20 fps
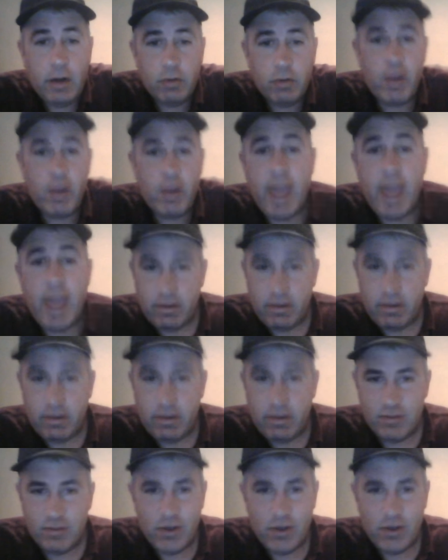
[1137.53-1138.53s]
read that
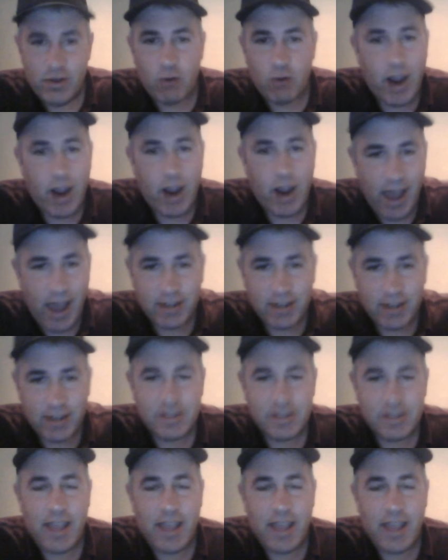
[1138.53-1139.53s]
riot act
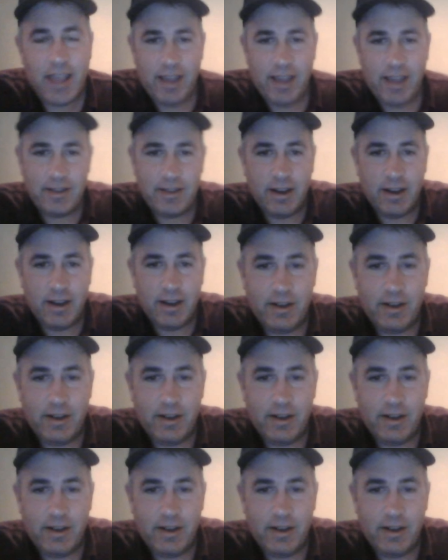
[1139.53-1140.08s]
and